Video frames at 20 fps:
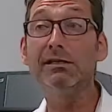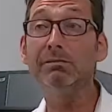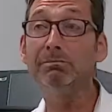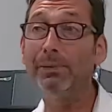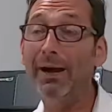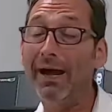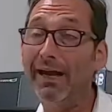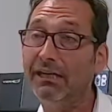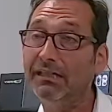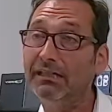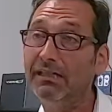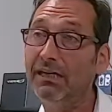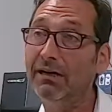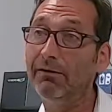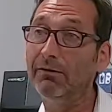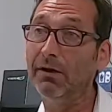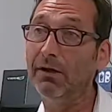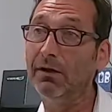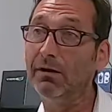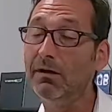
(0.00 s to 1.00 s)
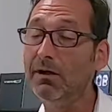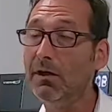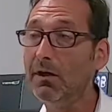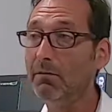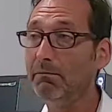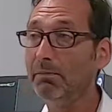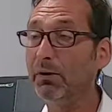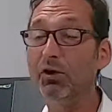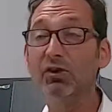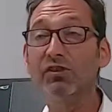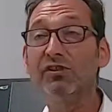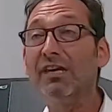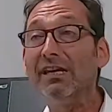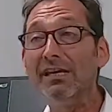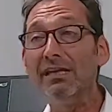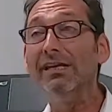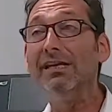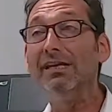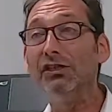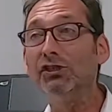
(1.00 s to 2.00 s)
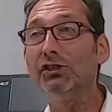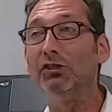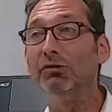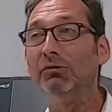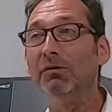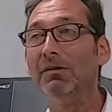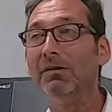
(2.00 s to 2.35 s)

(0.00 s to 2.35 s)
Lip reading: bacteria, because they need to.